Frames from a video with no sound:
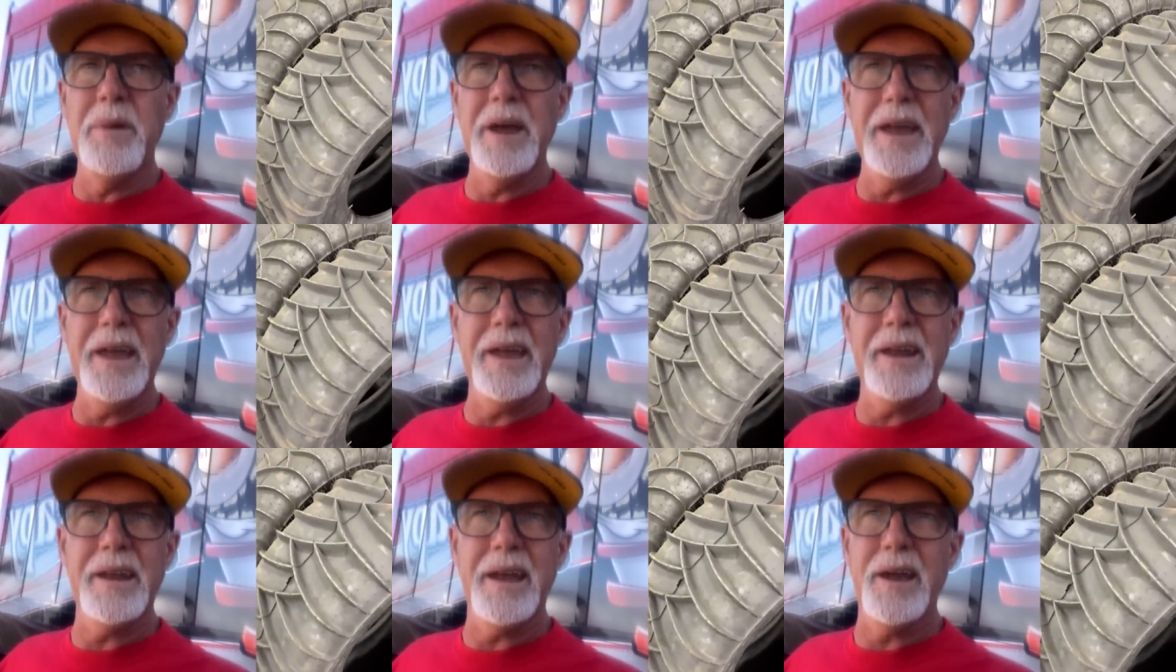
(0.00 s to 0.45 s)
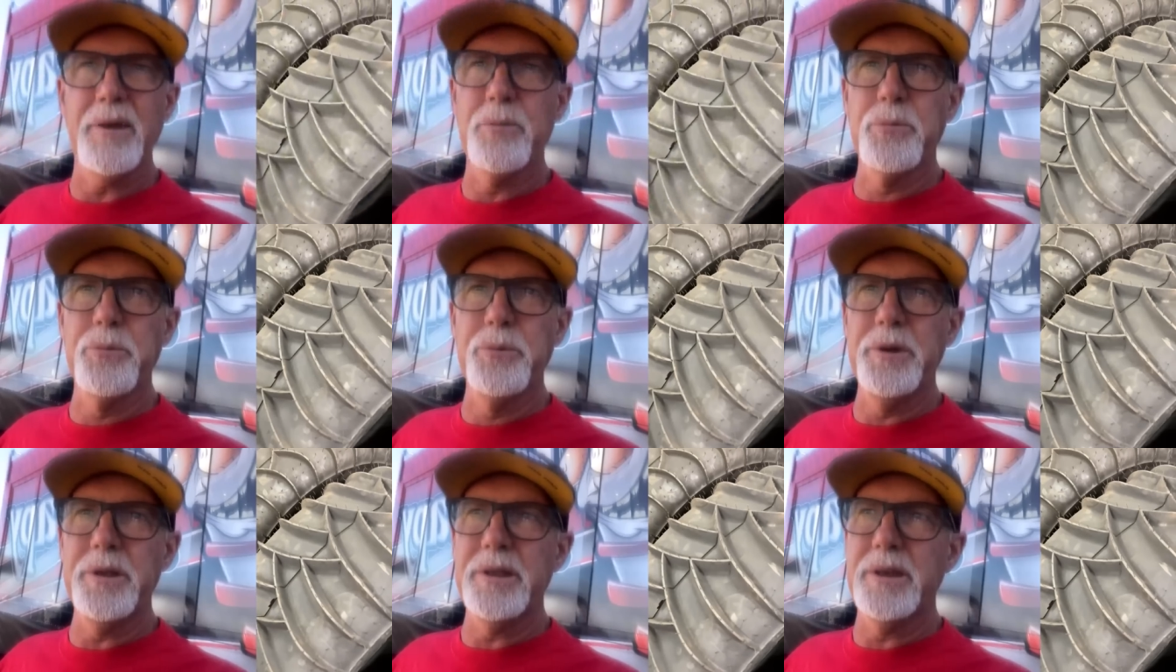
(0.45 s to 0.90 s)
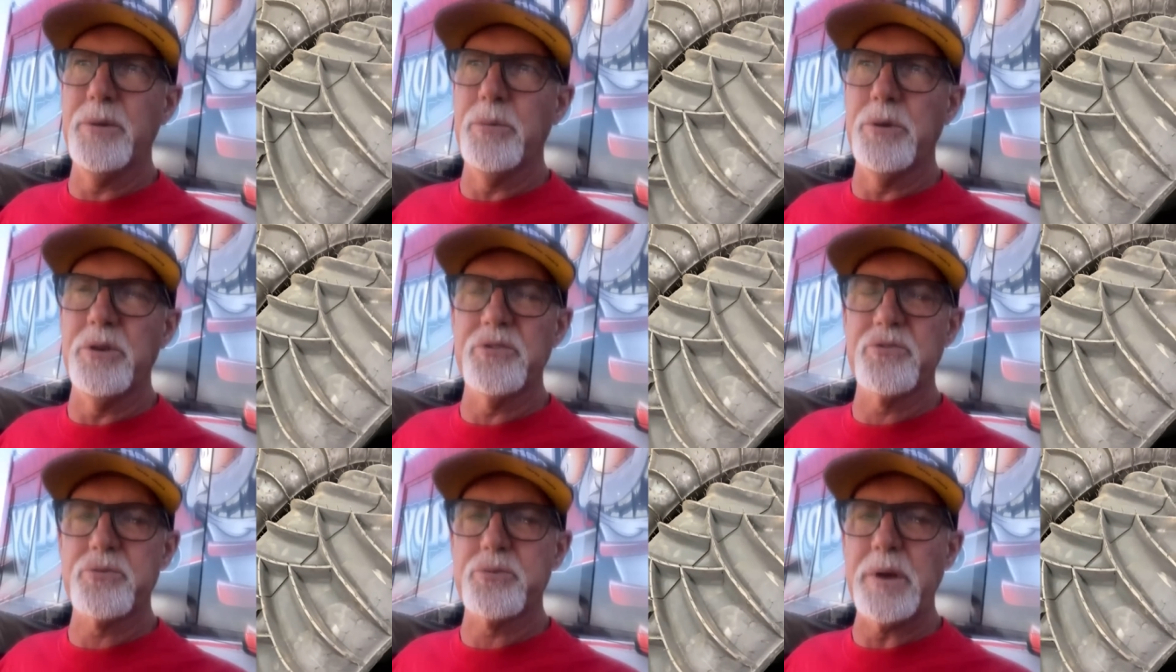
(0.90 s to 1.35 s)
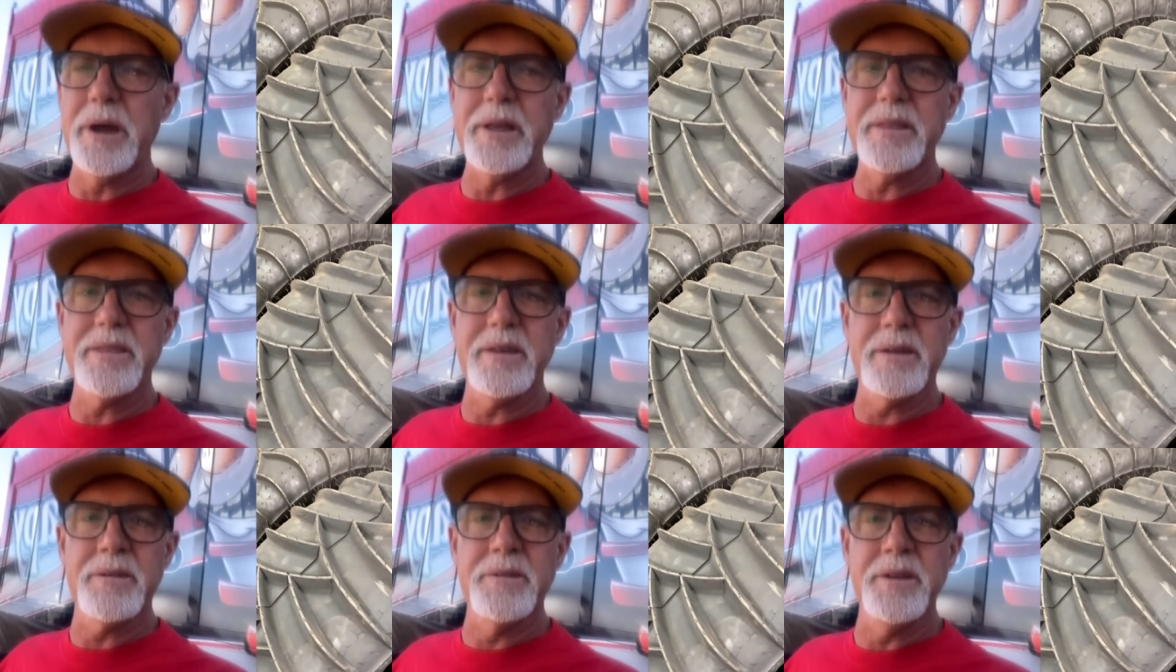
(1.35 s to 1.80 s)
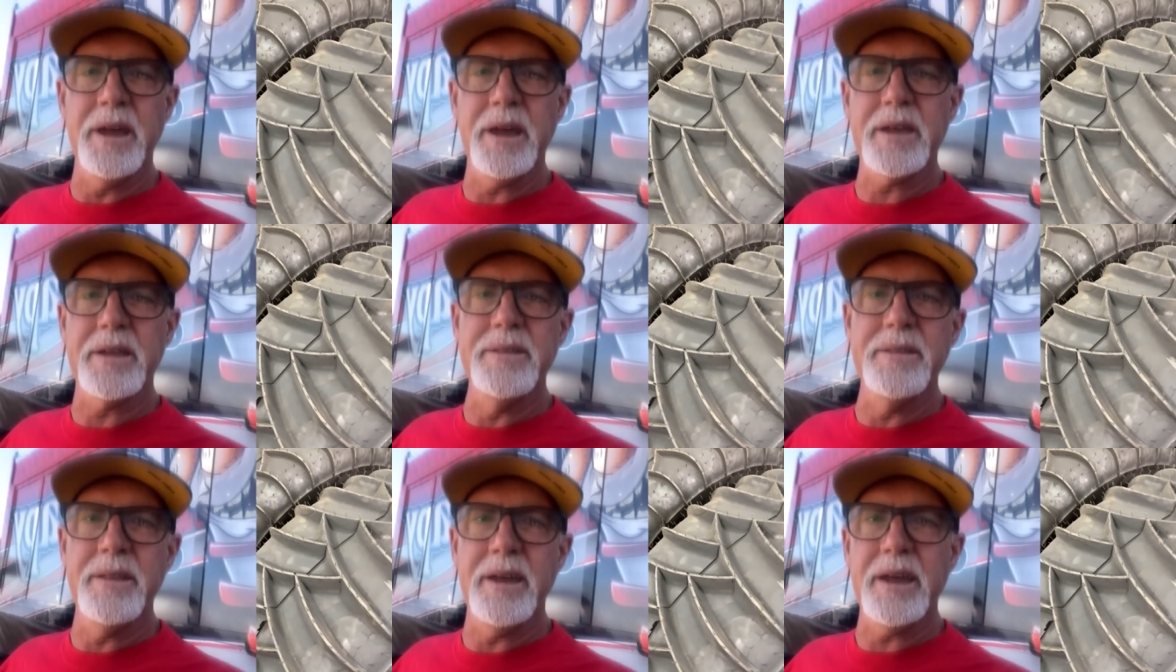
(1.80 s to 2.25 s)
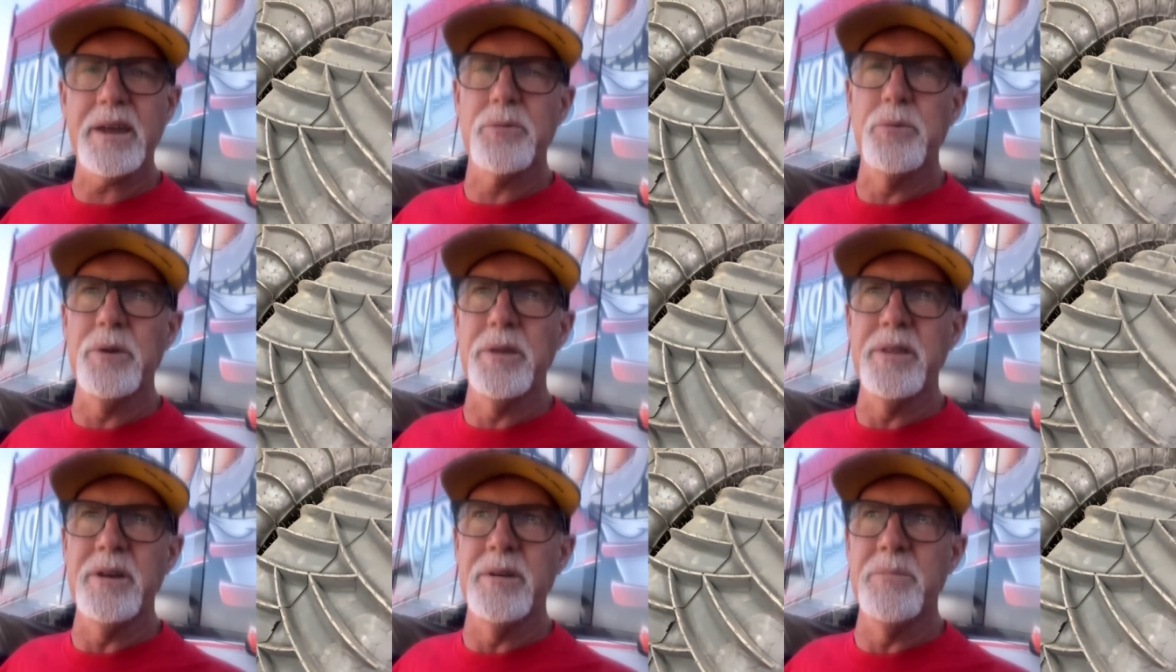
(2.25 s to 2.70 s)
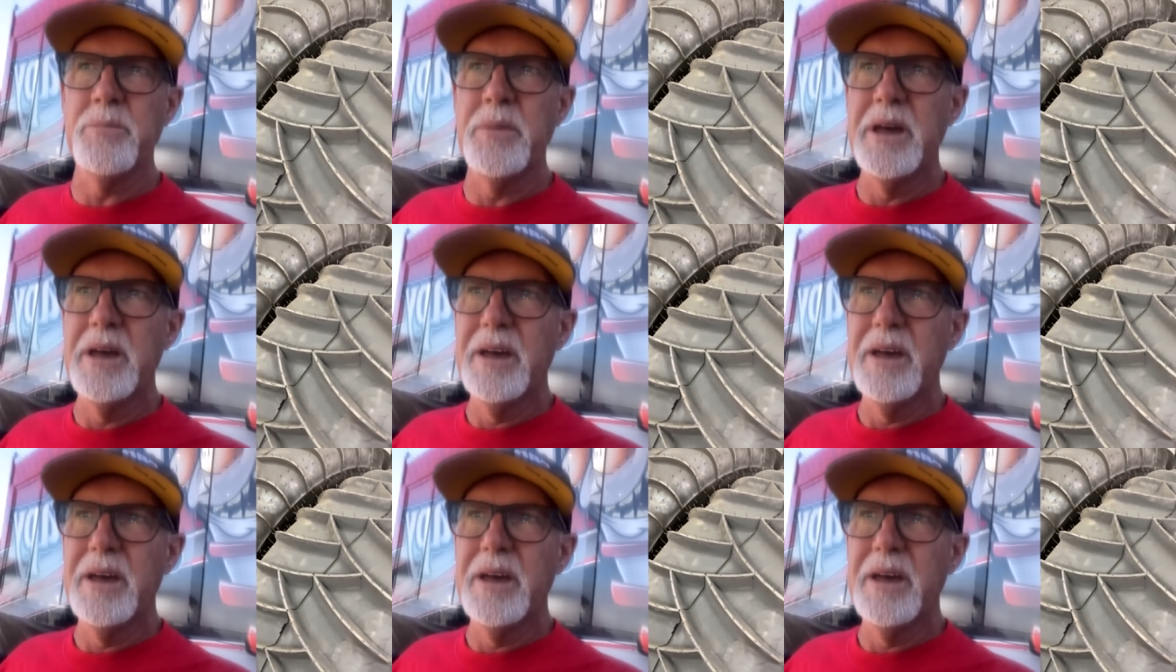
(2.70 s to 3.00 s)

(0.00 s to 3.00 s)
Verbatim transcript: And I really was right there neck and neck with them.